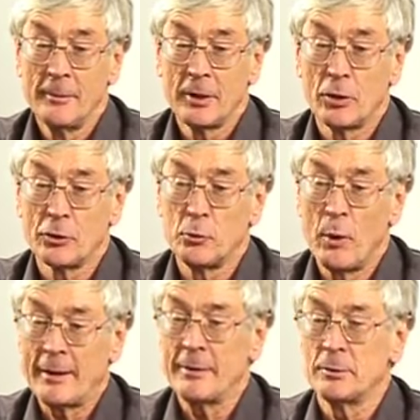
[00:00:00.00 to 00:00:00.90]
because
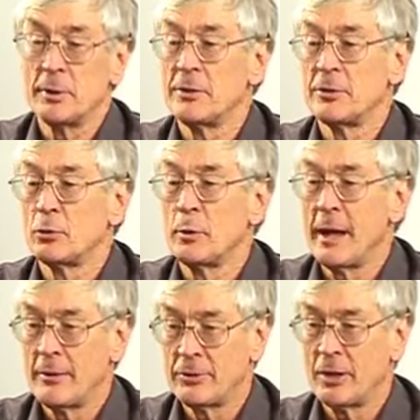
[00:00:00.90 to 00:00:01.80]
one of the reasons we
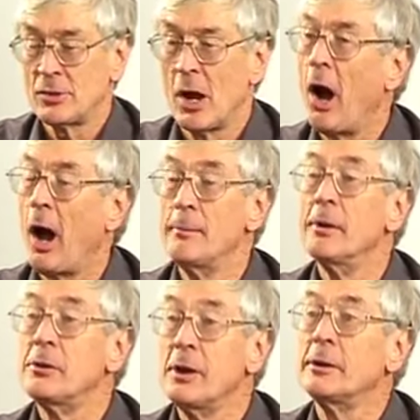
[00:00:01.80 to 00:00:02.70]
have such a high
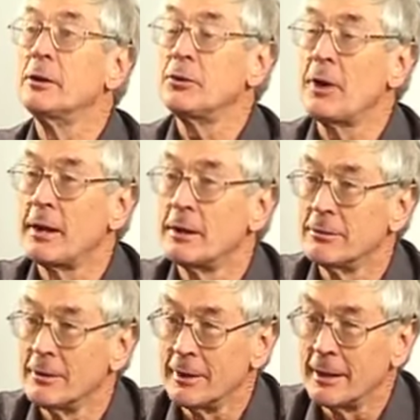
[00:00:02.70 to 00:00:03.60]
material standard of
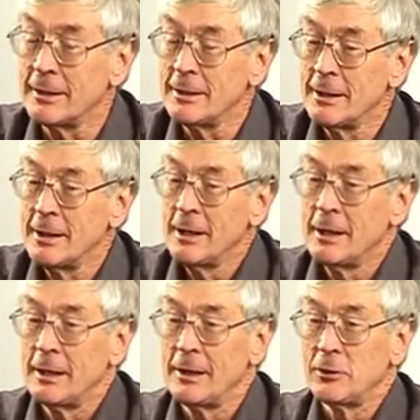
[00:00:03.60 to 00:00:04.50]
living
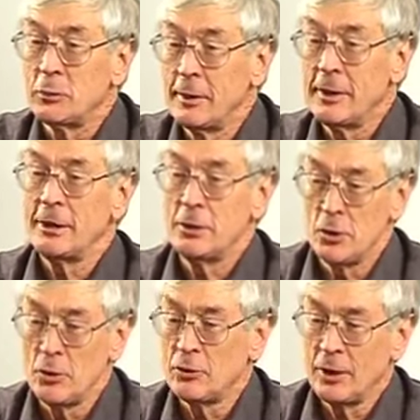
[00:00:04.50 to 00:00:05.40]
is we're
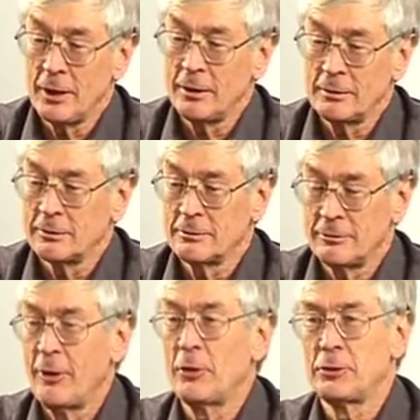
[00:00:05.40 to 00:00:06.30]
using
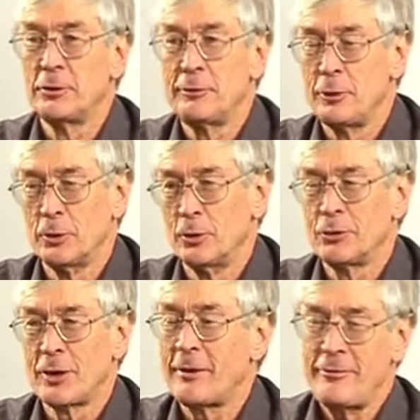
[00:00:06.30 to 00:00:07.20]
fossil
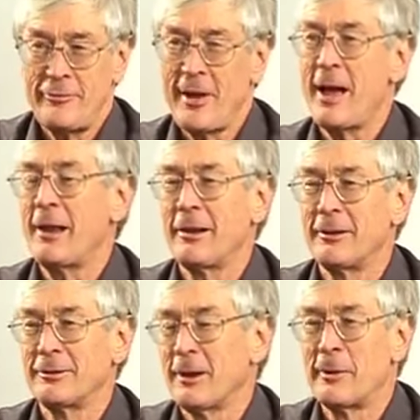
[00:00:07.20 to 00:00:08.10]
fuels at
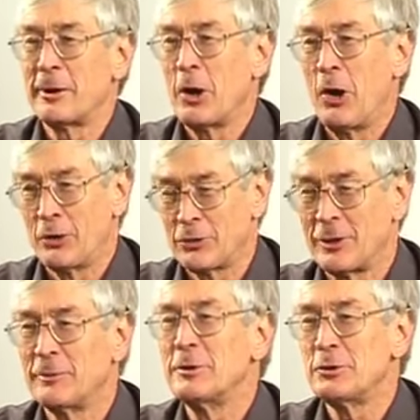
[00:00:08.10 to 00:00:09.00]
far lower cost
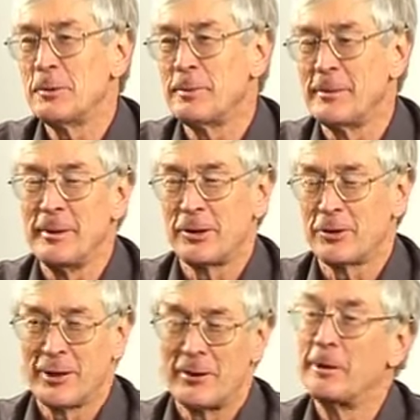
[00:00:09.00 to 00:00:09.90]
than we should be because they're